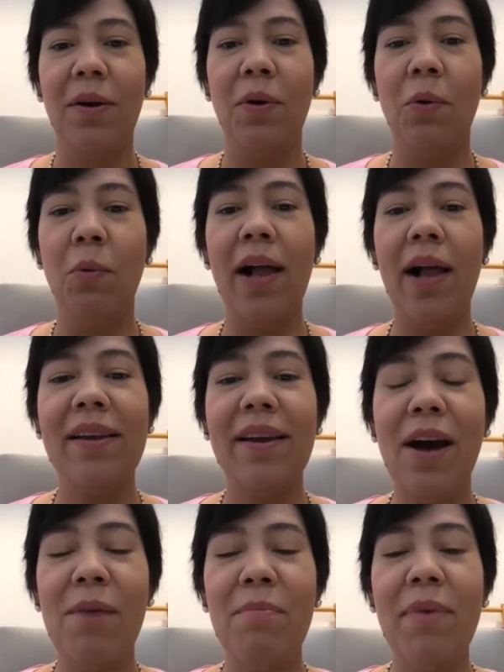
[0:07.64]

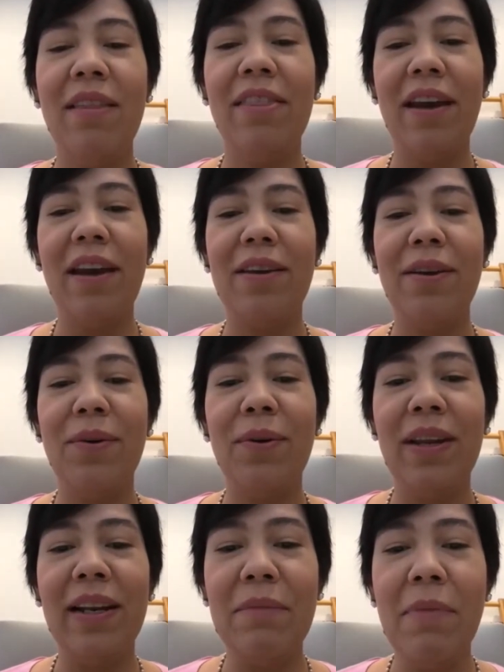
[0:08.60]
Welcome and thank you,
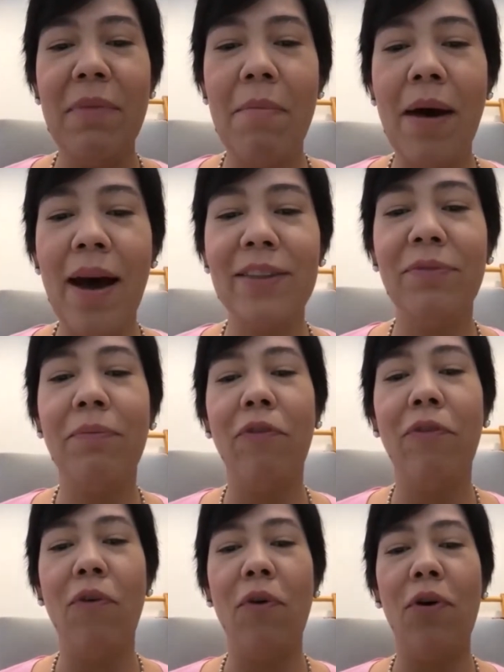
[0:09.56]
Nilima Bhat,
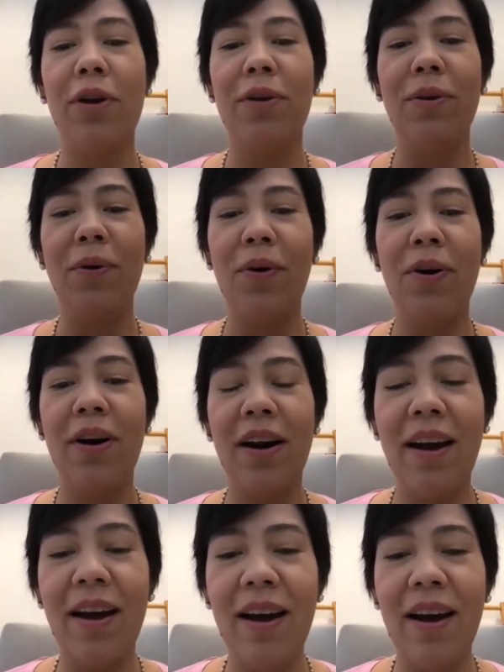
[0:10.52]
for your
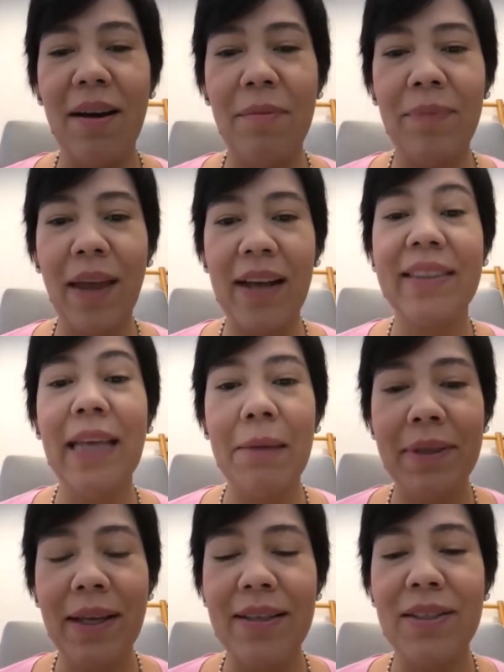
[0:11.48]
um,
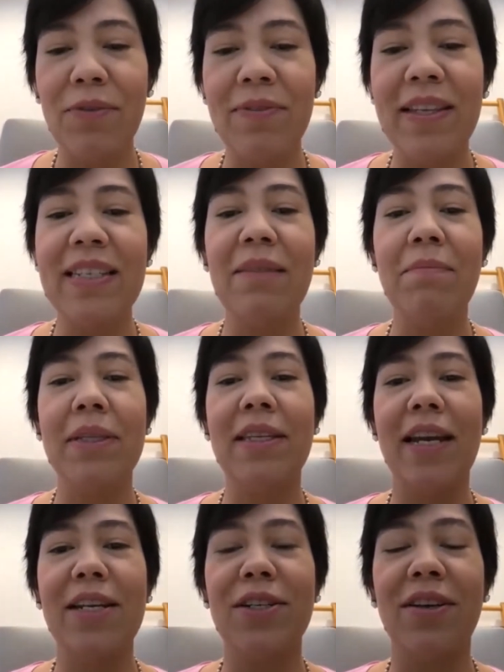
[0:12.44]
acceptance of this
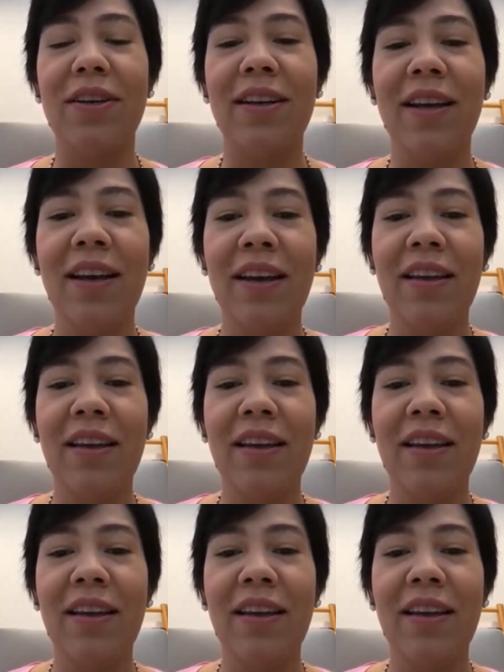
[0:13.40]
invitation.